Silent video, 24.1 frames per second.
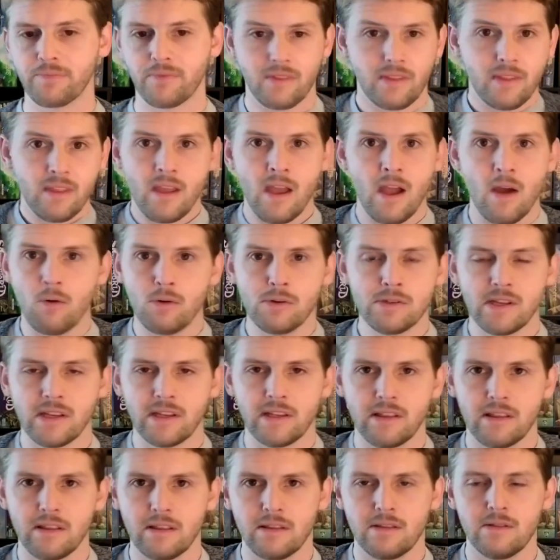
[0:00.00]
I was like,
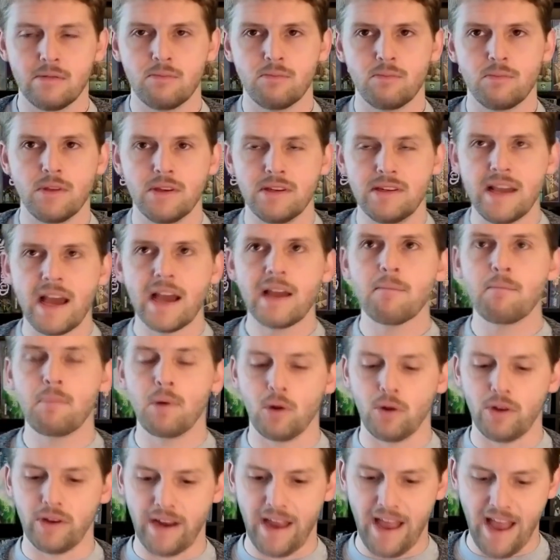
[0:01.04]
the deck
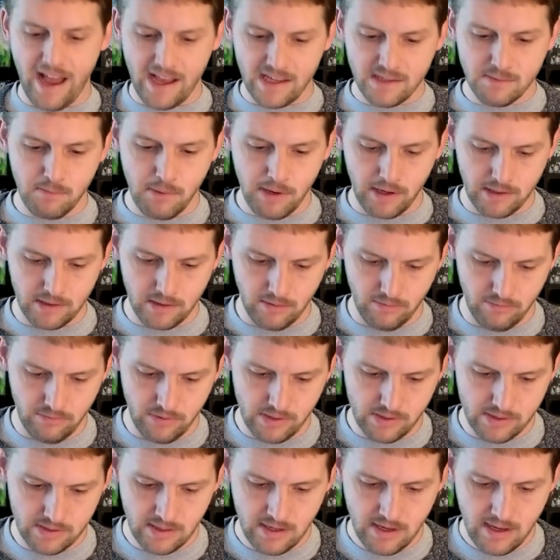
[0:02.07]
building aspect of
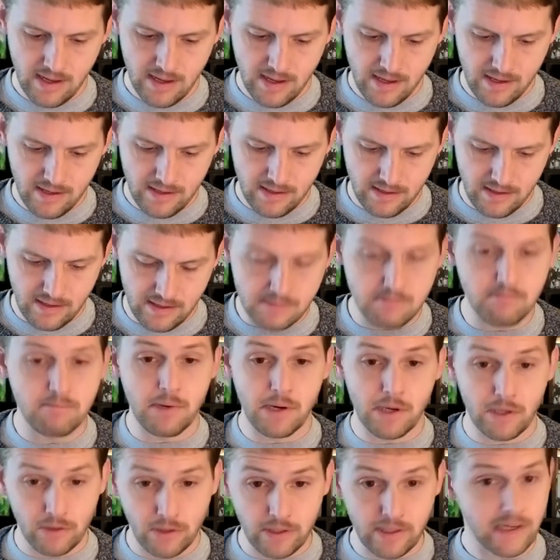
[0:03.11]
this is
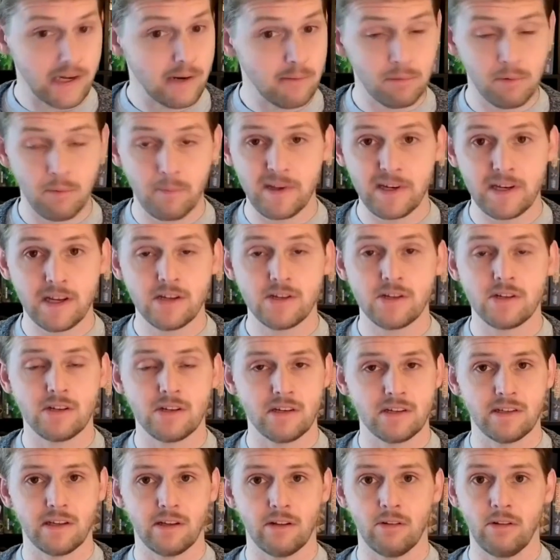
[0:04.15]
merely an implementation
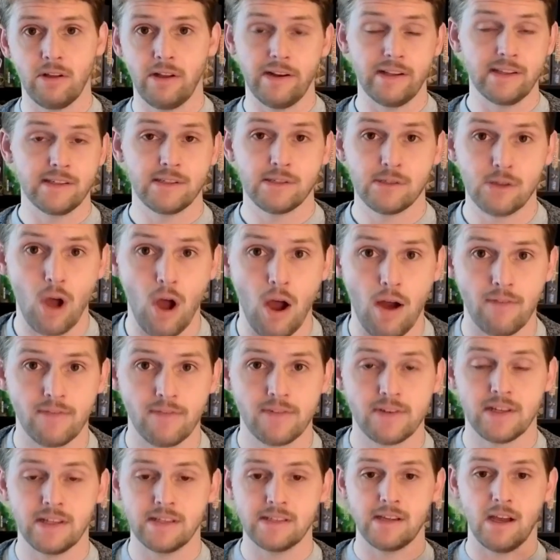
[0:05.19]
detail, and it's
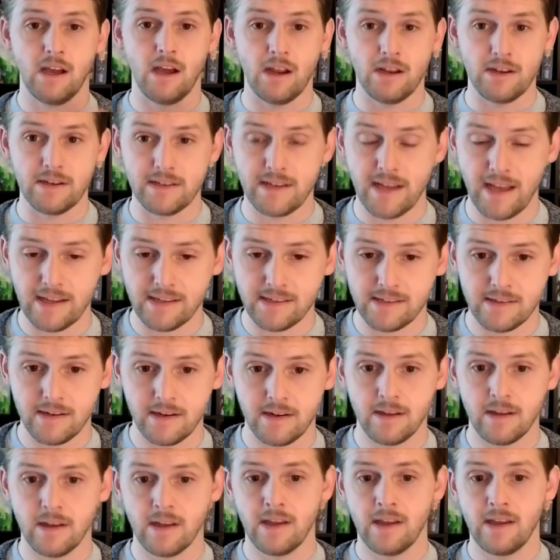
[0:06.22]
soft. It's
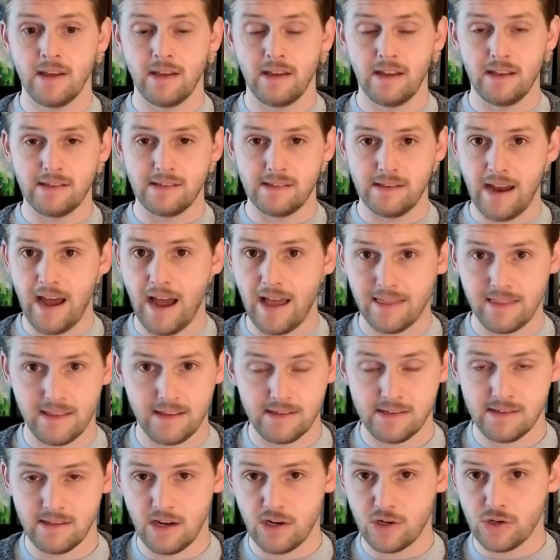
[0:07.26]
untested. It's not the
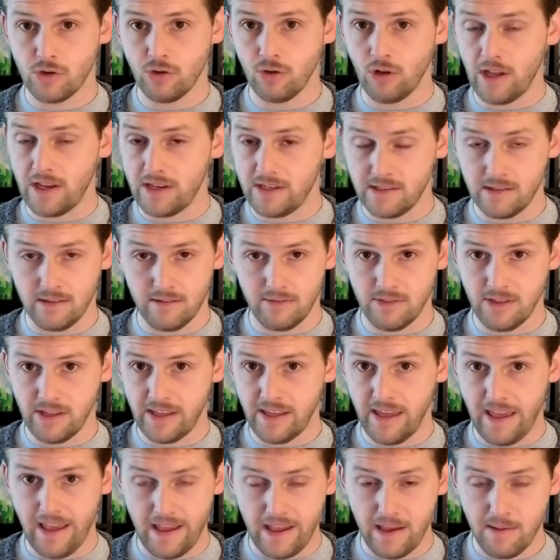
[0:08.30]
central idea of the
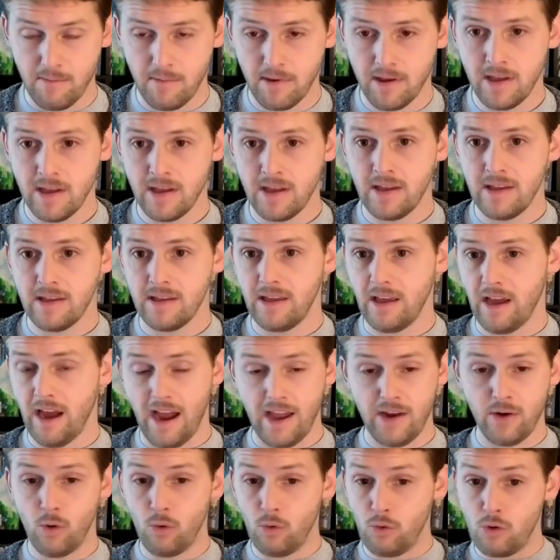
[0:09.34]
game. Yeah, I
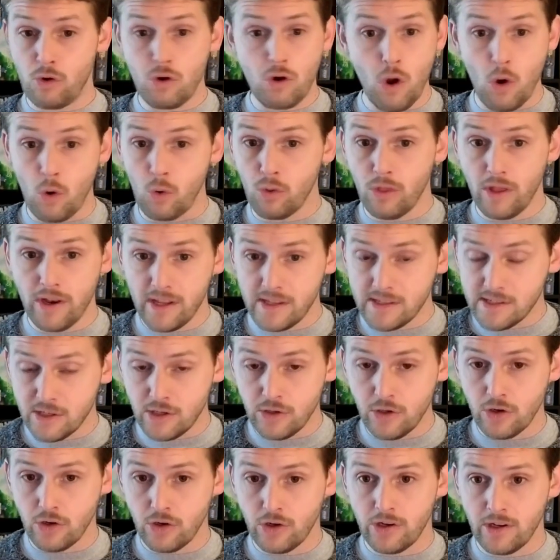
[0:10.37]
don't know that it's
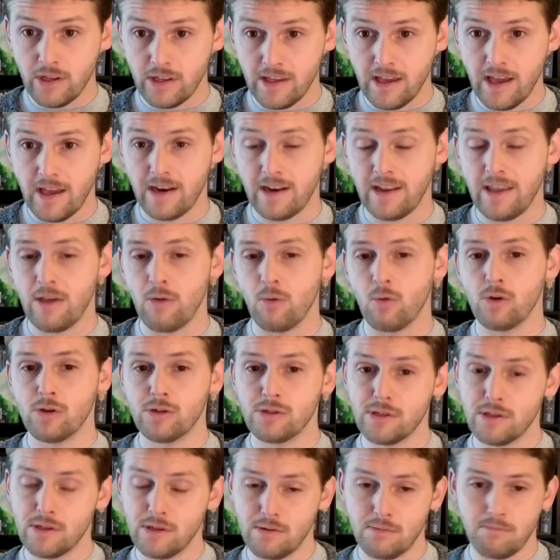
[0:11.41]
good yet. It was
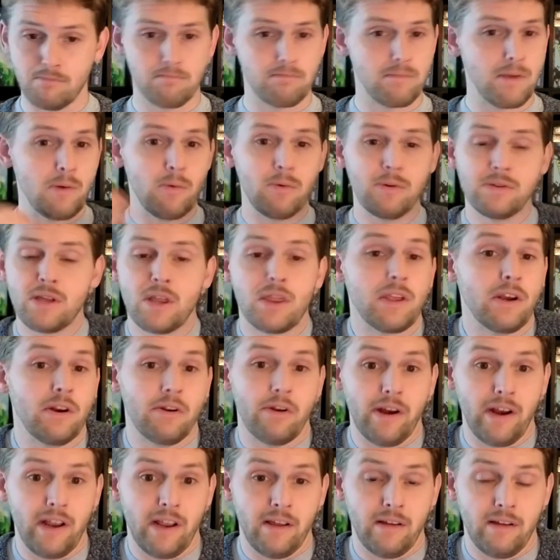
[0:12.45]
a
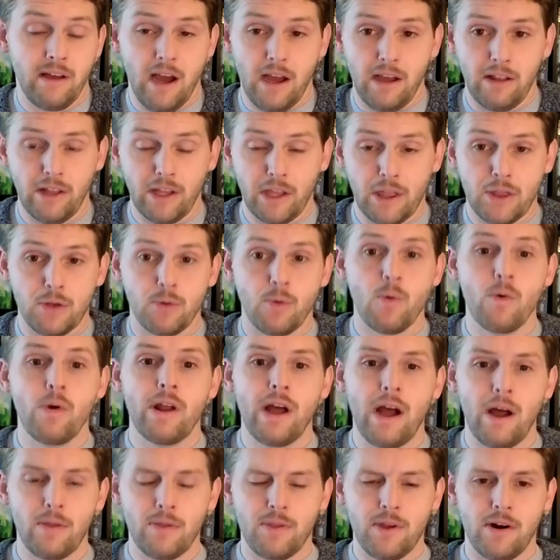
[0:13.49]
theory. I like threw it
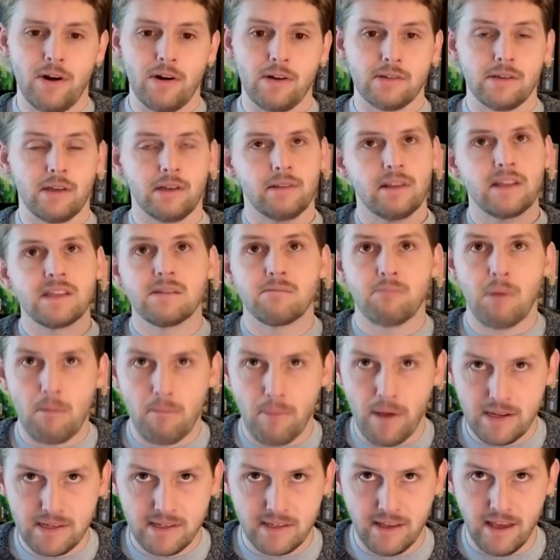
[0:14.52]
out there as like, this is my
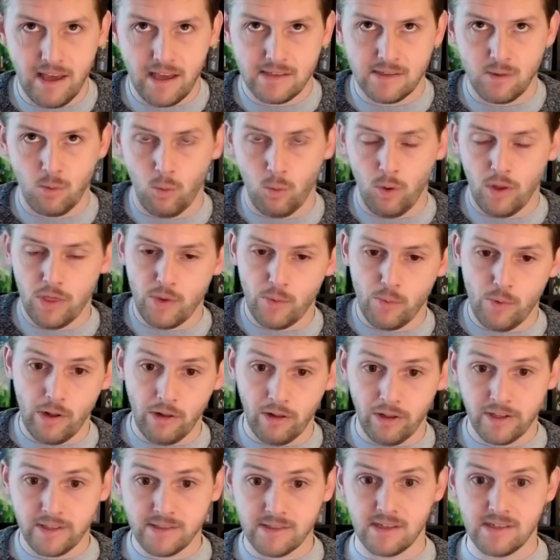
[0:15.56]
best guess at what the
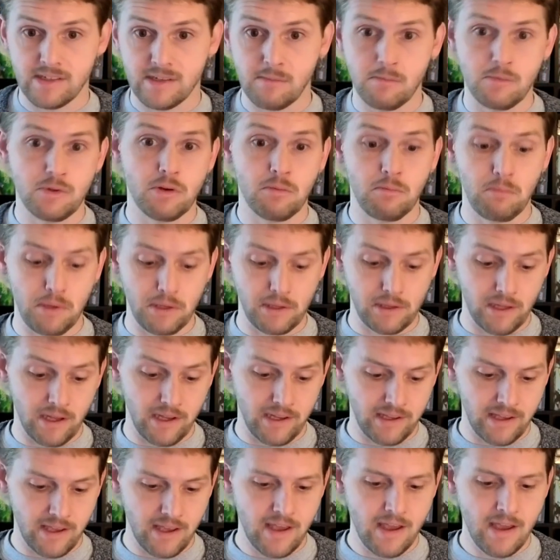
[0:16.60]
relic system should be
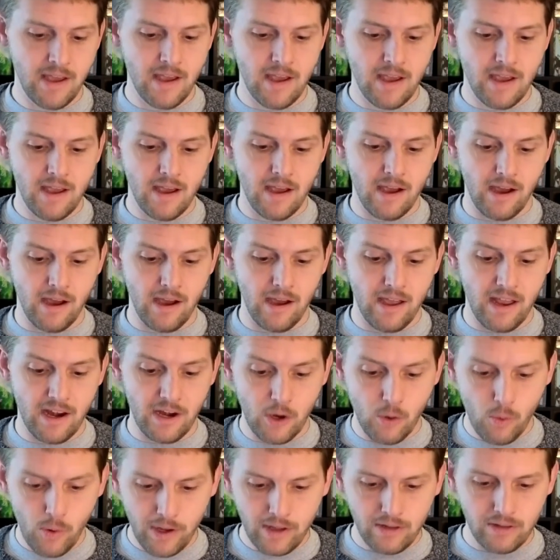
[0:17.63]
like. And
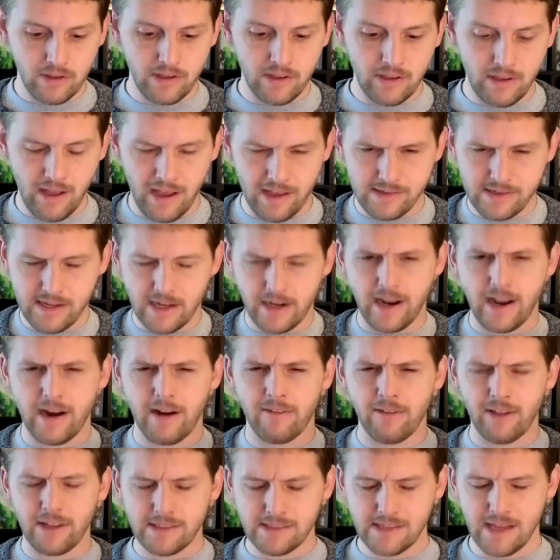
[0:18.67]
quickly, as I kind of
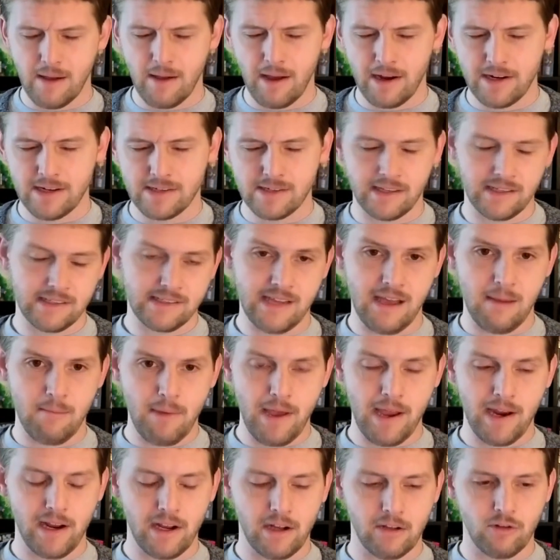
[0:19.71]
like sat
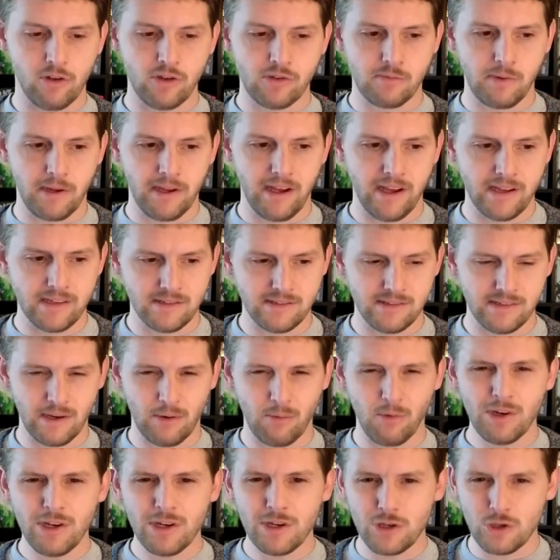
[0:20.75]
back and closed my eyes. It's like,
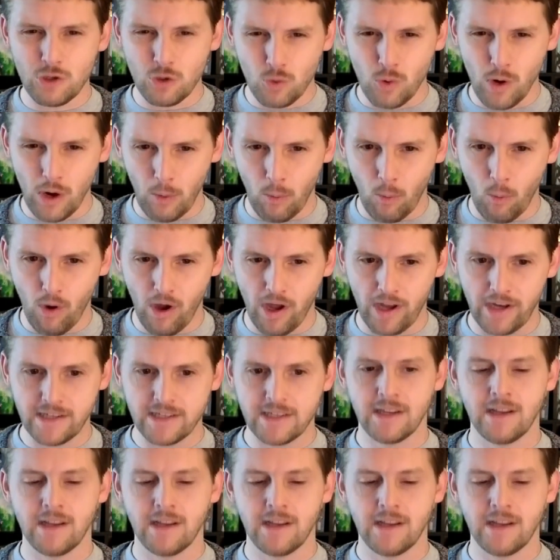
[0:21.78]
what do I want?